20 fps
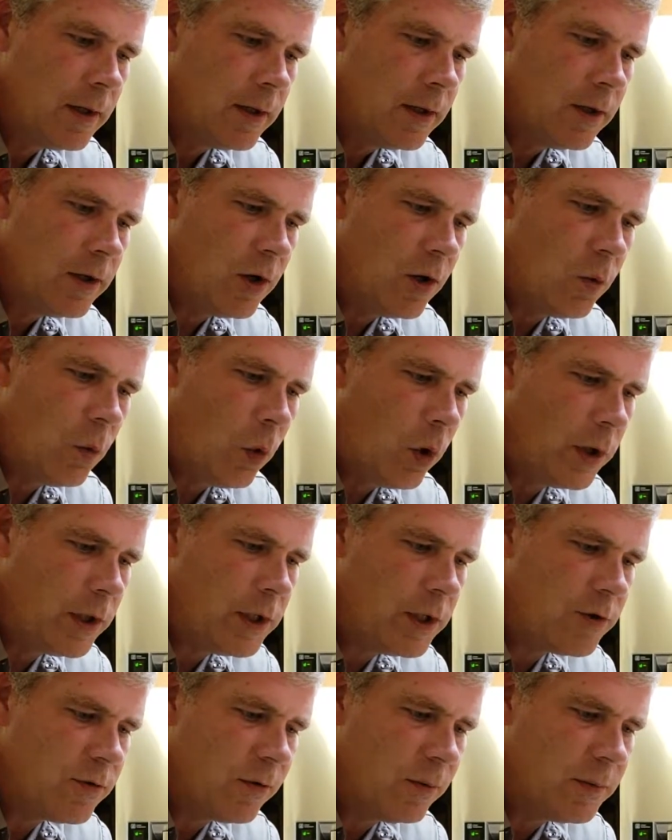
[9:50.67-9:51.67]
1
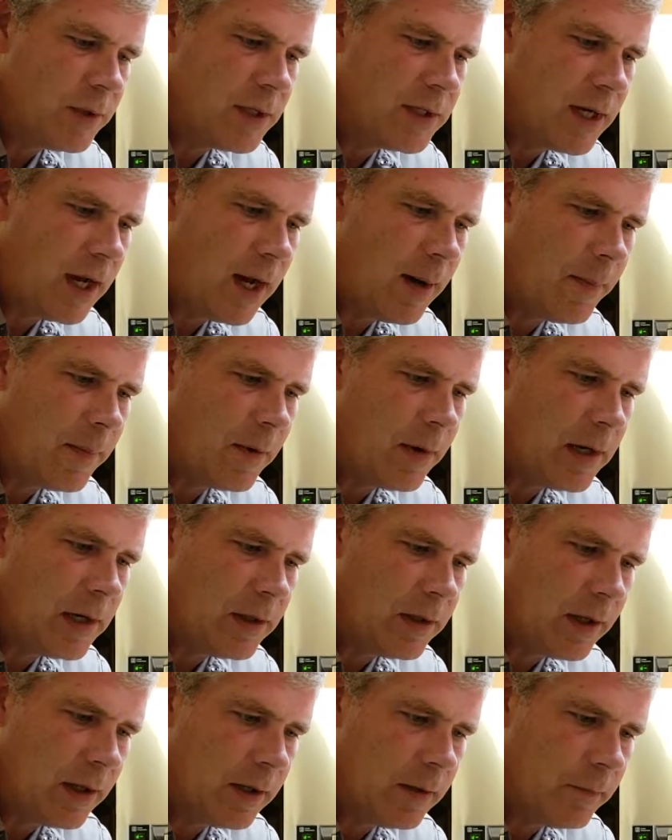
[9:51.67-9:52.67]
inch from the top or
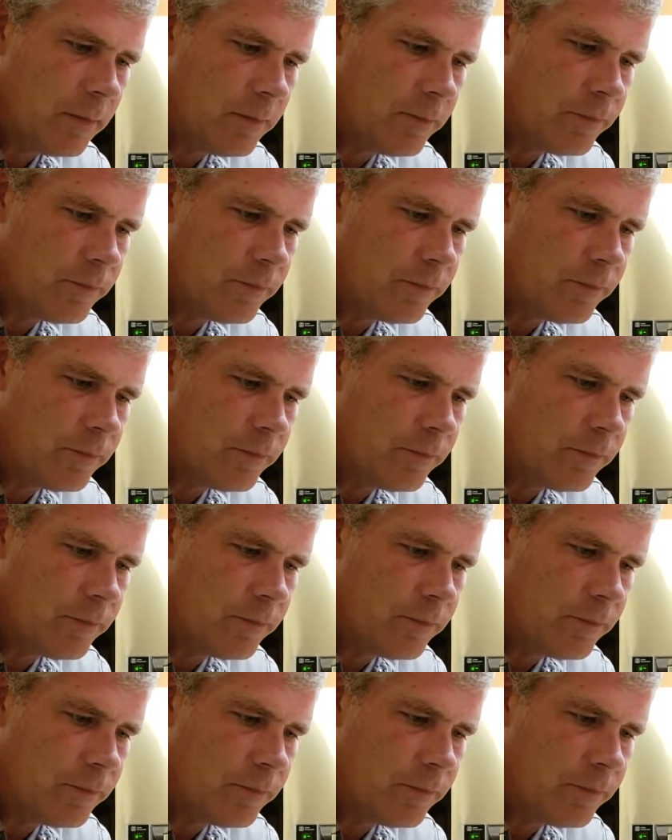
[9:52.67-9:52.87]
anything.